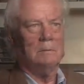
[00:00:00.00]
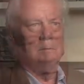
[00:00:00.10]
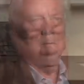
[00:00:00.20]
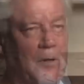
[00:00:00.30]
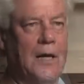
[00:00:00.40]

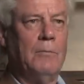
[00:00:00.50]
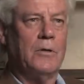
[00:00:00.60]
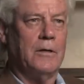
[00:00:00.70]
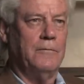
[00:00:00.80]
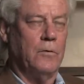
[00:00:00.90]
So what I'm
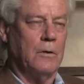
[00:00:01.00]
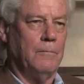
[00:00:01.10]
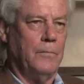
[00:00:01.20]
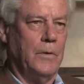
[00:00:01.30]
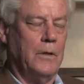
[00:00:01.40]
looking for
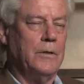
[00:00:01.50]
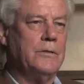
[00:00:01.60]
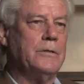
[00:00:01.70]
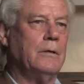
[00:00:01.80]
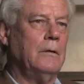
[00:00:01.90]

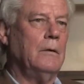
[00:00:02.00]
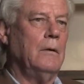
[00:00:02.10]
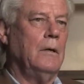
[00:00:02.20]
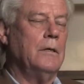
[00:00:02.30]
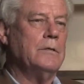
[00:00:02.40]
is
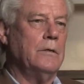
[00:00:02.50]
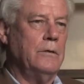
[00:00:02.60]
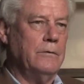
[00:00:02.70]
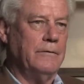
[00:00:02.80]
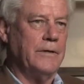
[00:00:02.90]
a
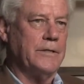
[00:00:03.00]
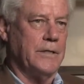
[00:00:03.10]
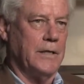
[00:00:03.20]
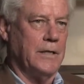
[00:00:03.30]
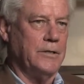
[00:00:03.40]
new
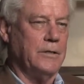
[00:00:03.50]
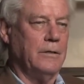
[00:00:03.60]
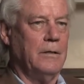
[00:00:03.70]
investigation.